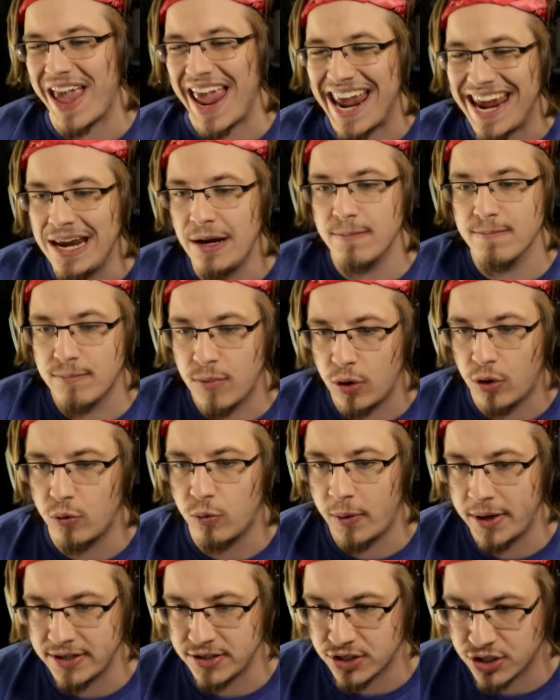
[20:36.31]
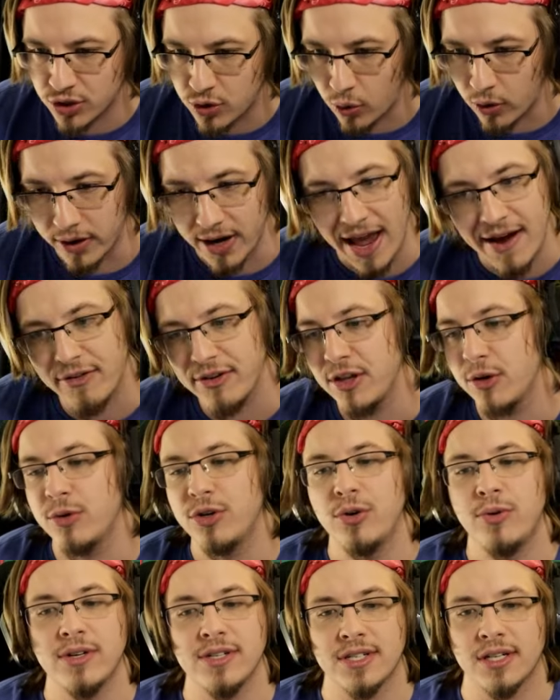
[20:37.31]
eight mult when scored. Everything we're
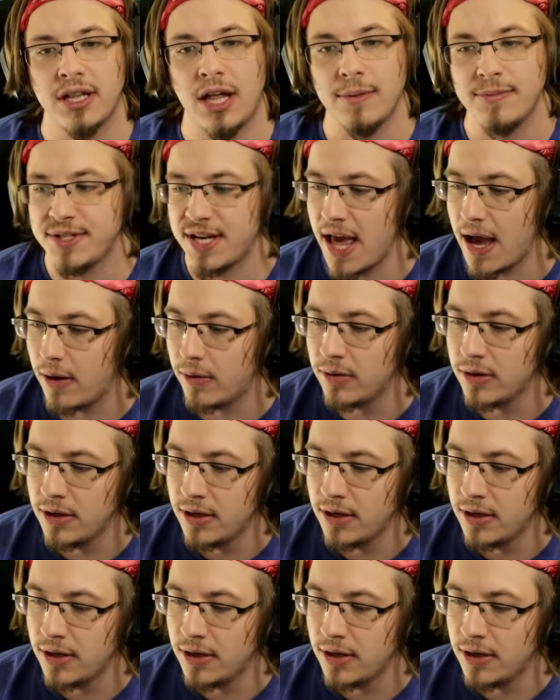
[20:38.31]
doing is clubs now.